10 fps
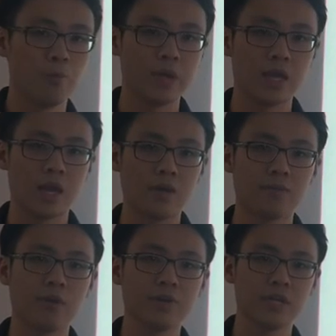we
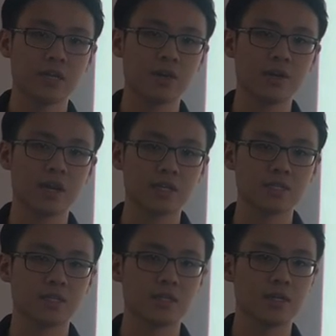have already
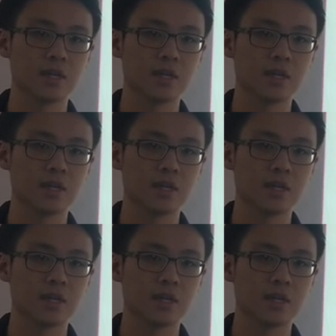conducted